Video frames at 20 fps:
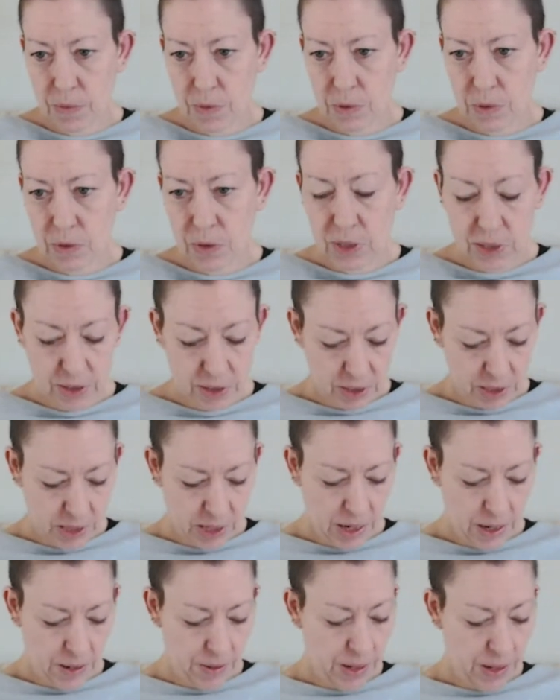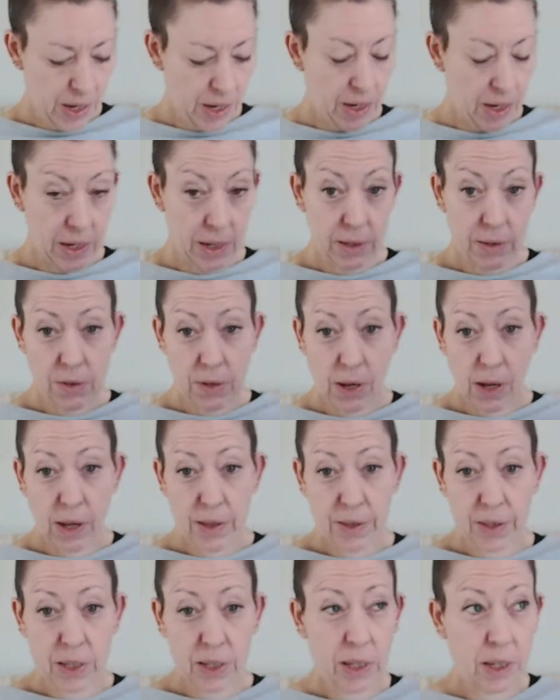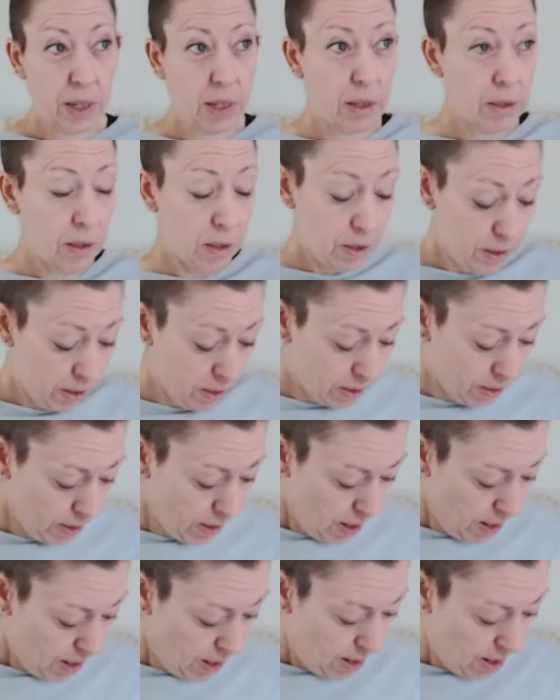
On your list to go. Yeah, I think it's